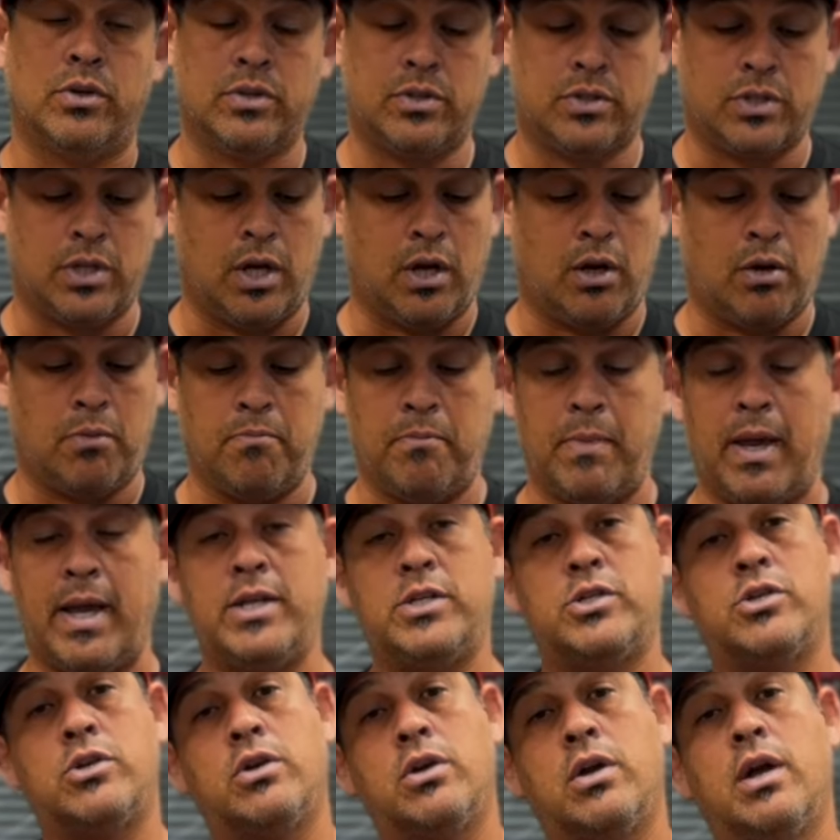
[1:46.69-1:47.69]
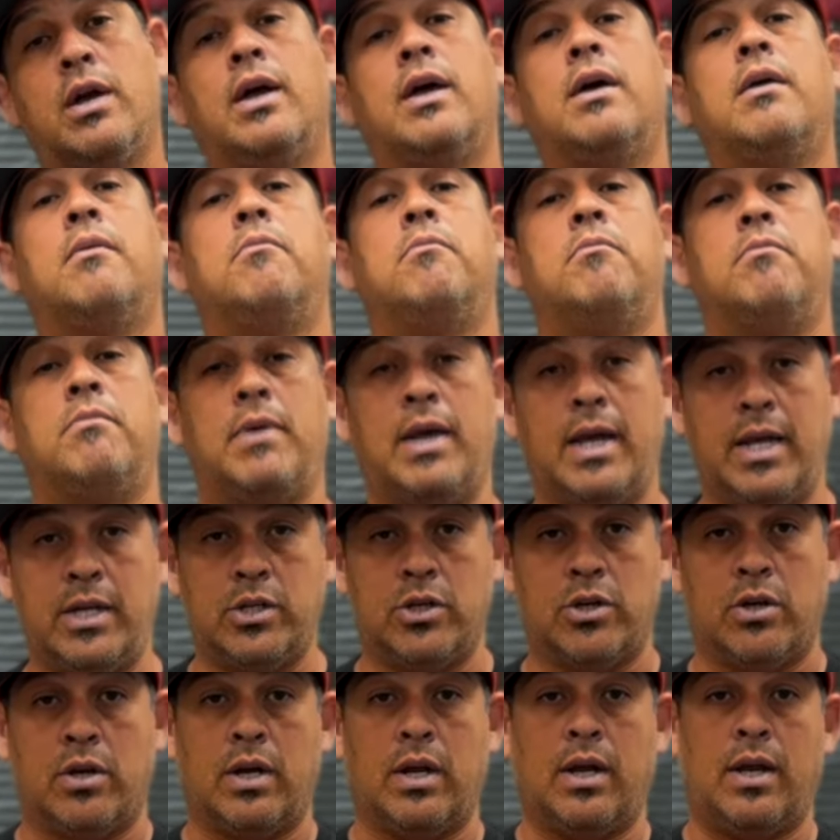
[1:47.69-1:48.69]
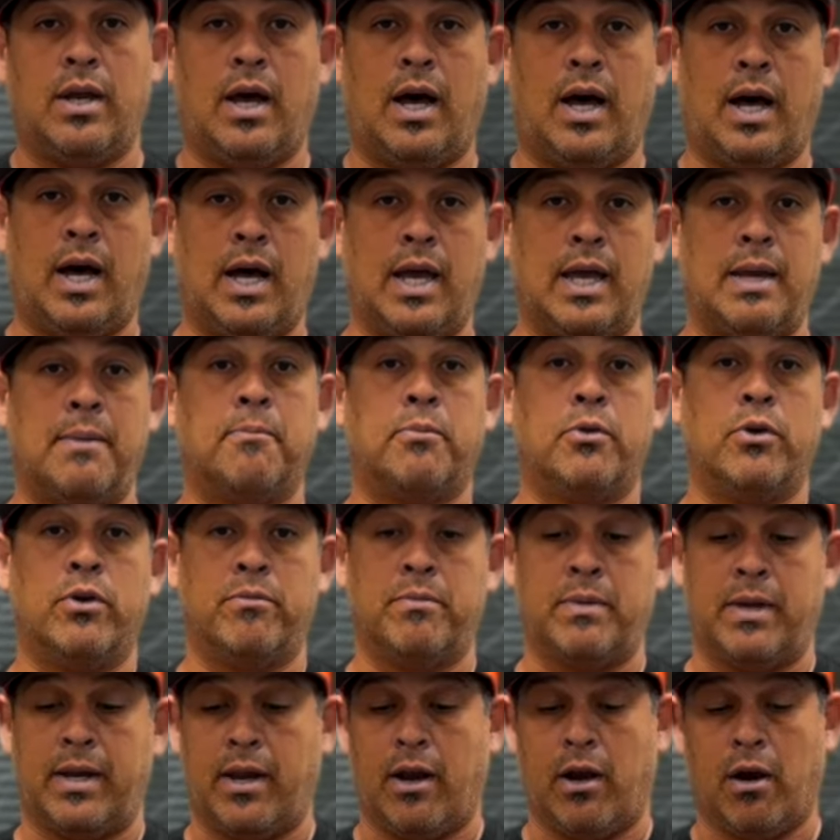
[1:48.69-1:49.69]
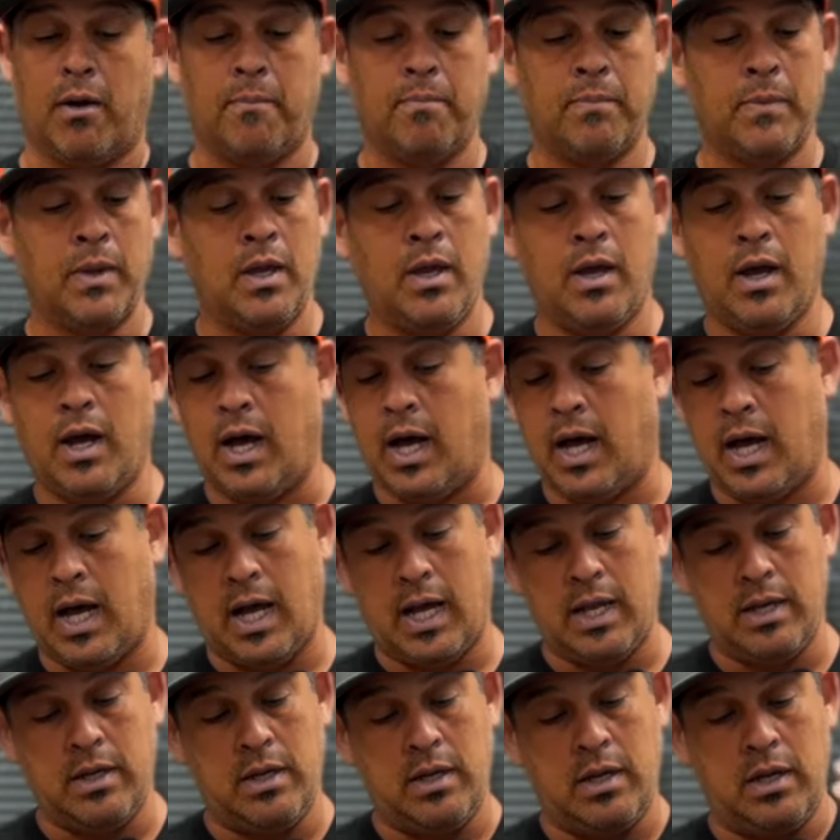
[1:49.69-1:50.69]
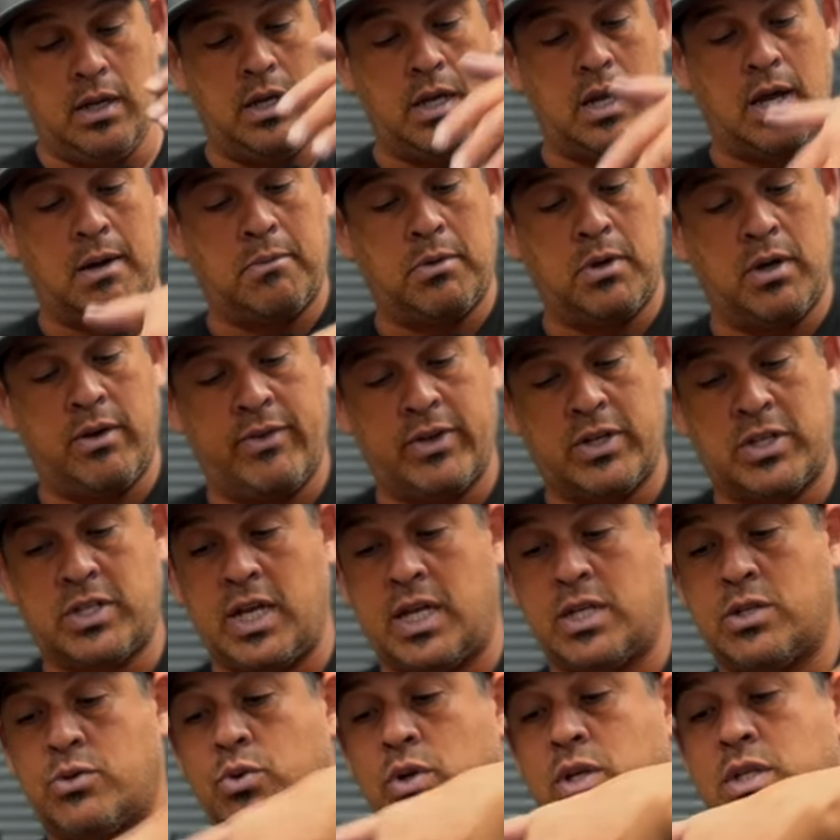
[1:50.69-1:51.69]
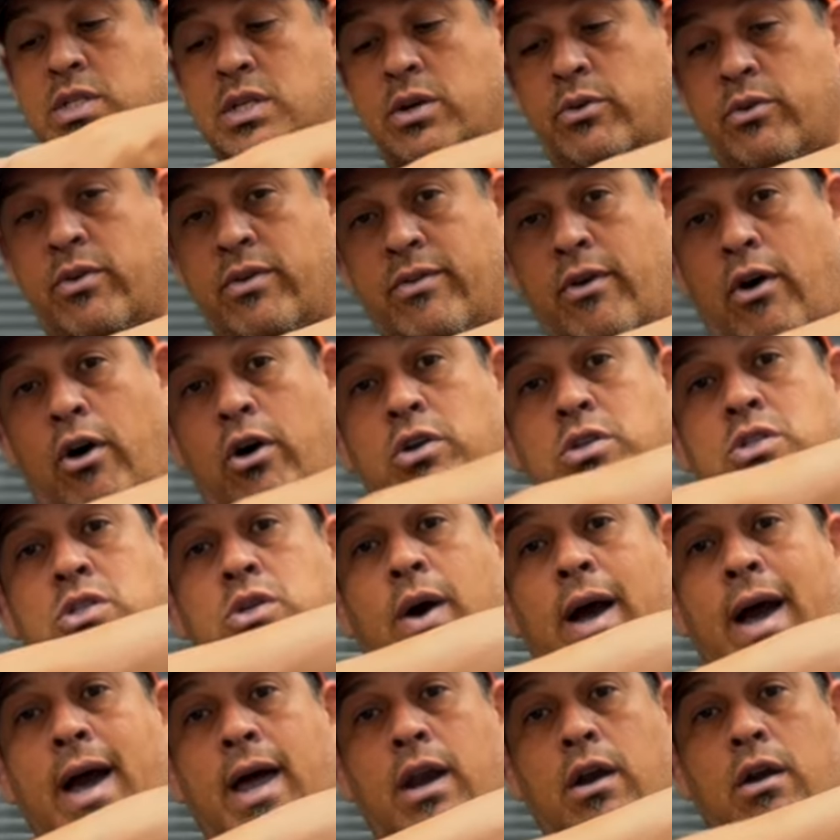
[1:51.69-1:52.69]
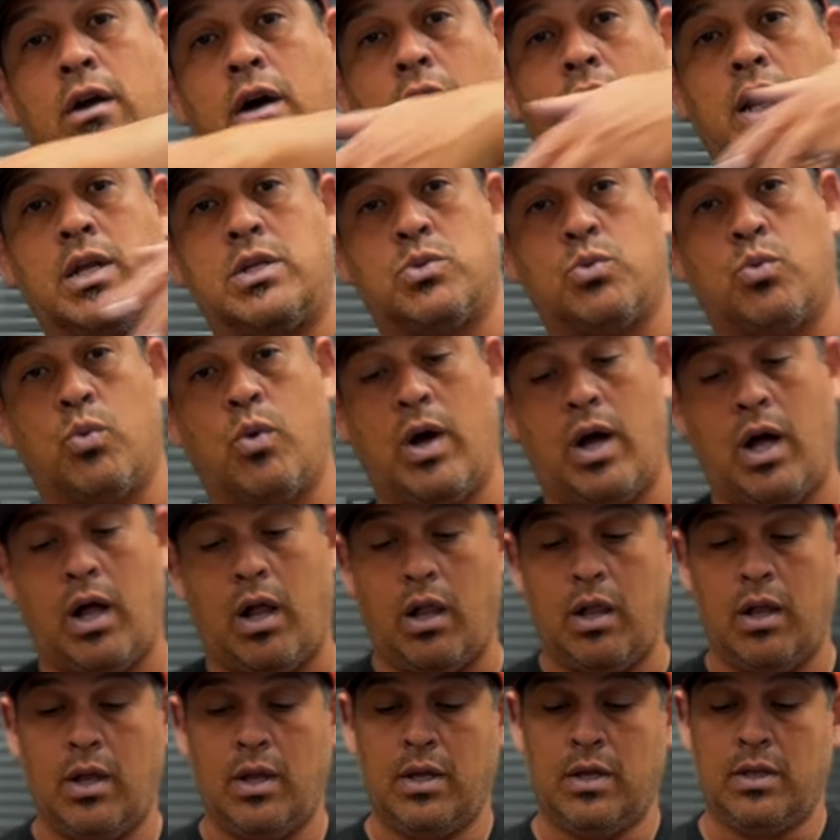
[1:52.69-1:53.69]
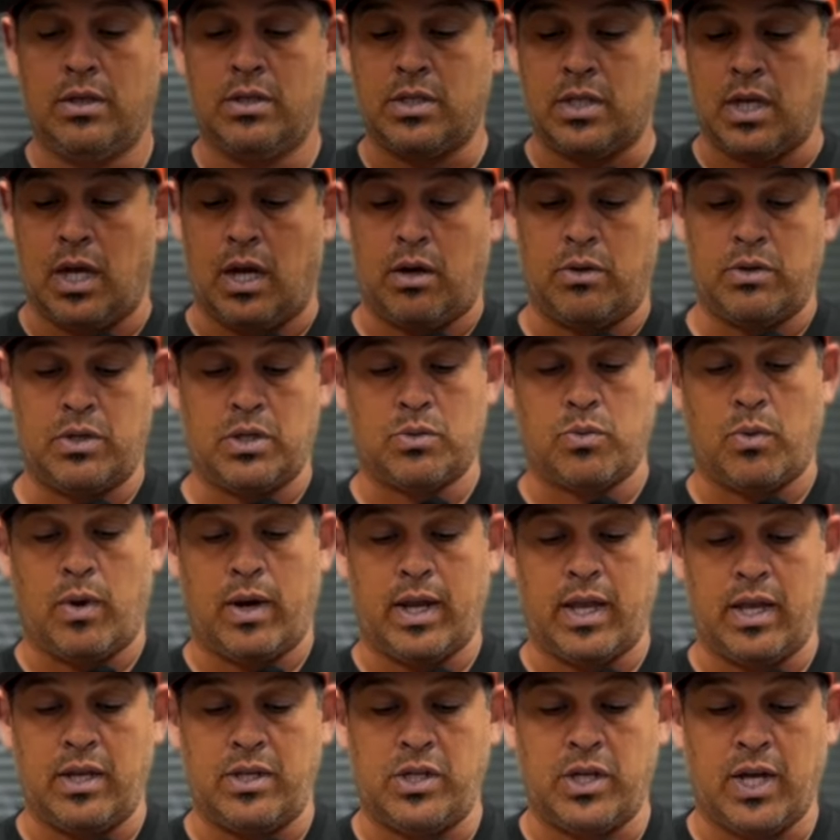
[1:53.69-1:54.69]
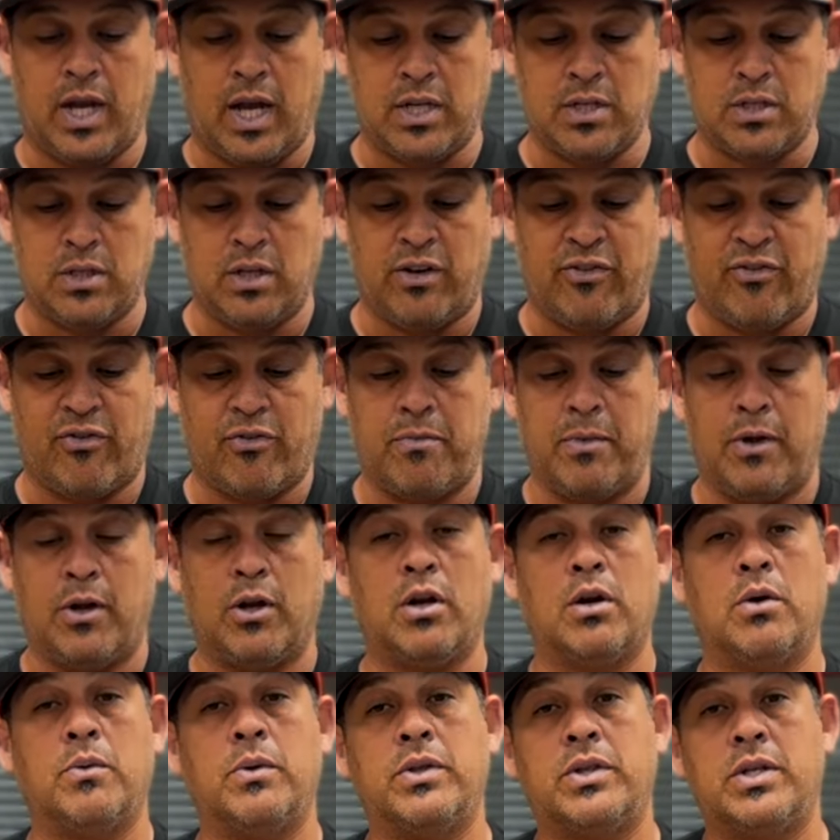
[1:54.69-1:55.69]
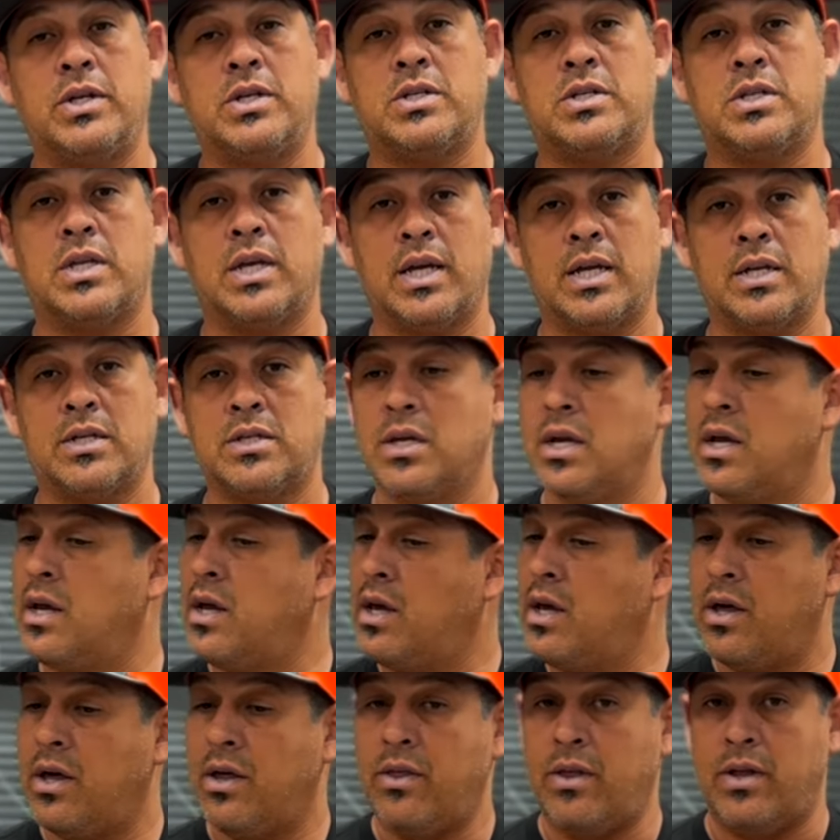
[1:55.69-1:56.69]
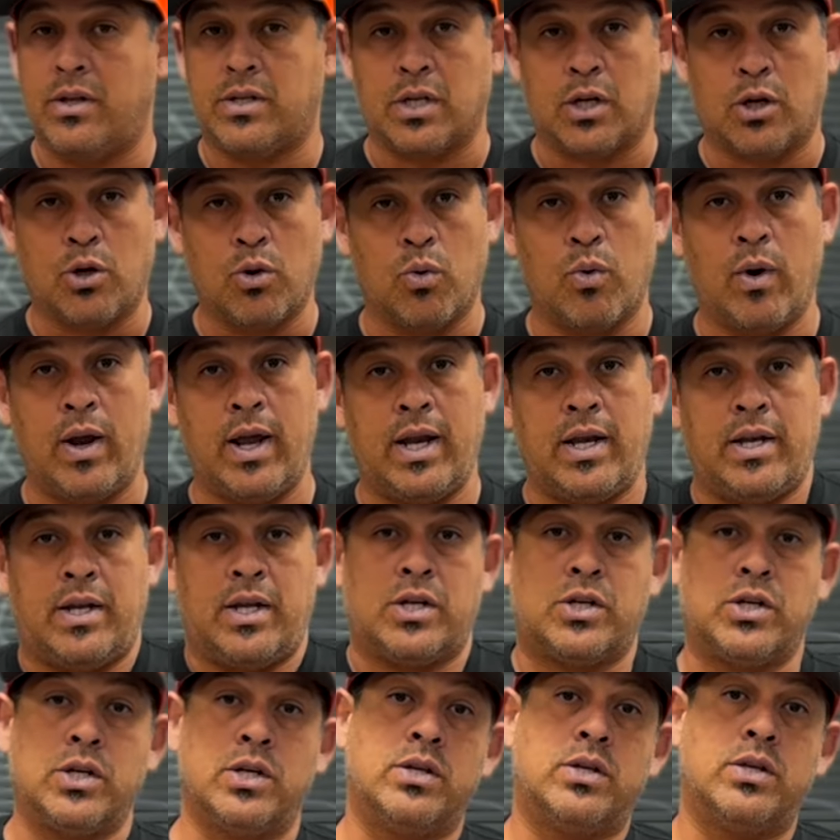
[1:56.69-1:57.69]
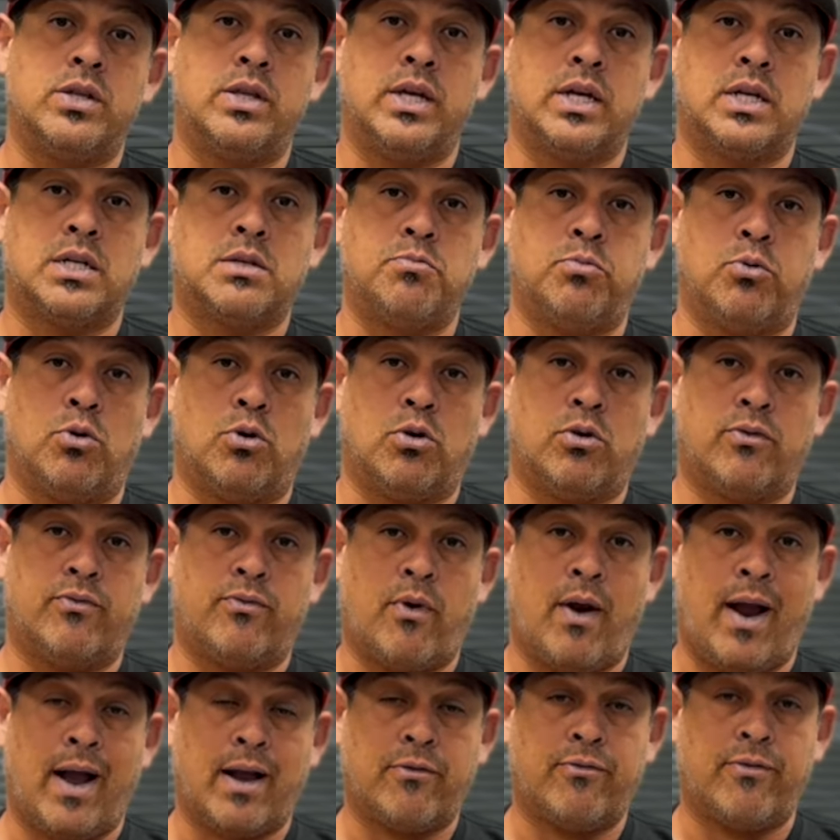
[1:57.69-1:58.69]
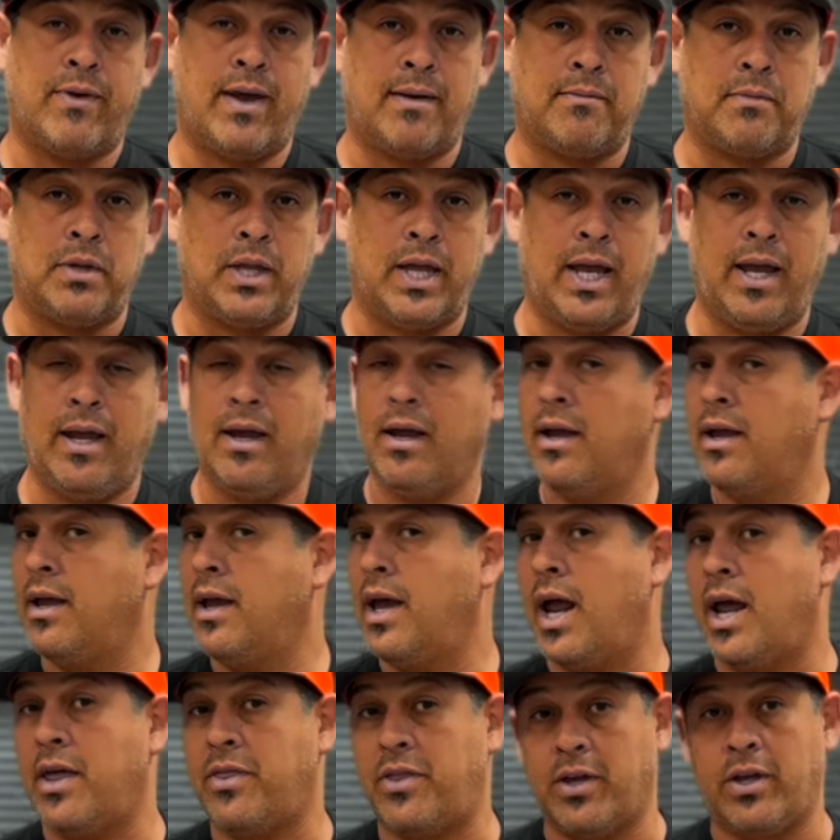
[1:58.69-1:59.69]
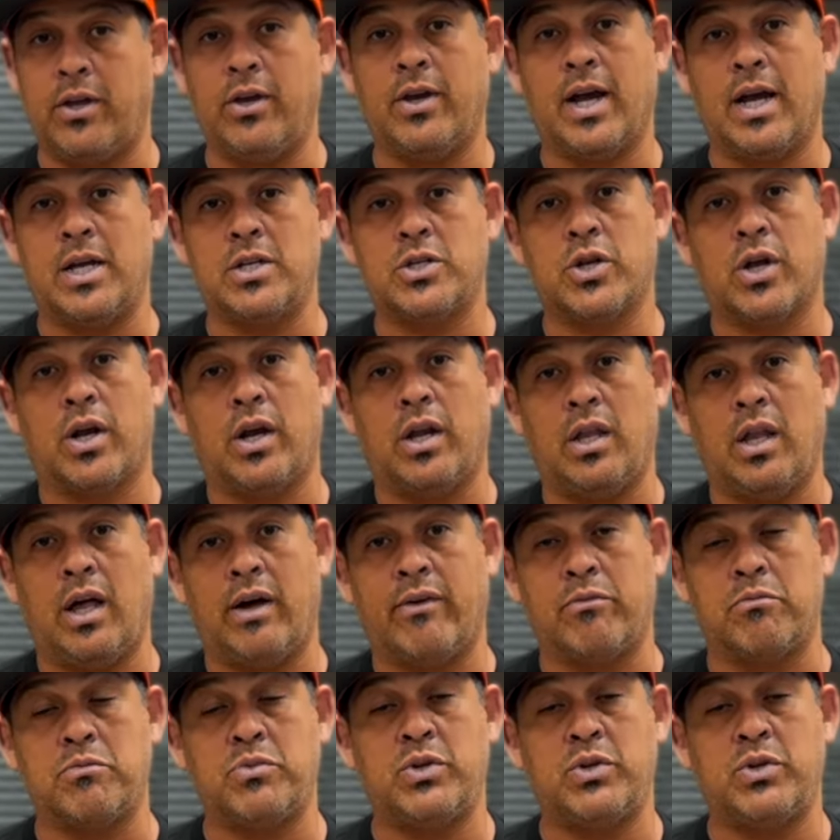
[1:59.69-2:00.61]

So major, major uh, improvement here. Uh, number of accessories that we've also added on as well. So just want to get you guys a little familiar with these things. It's a great addition to the Explorer Rack family. I think you guys are going to love them.